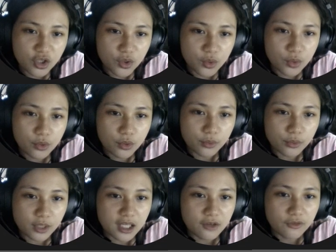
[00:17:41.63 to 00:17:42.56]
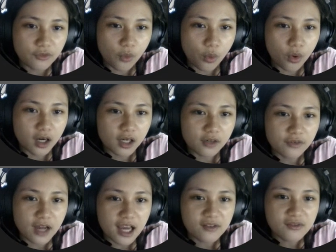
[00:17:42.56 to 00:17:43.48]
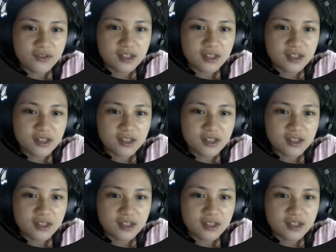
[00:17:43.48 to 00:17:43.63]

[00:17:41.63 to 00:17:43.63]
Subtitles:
2, 3, 4, 5,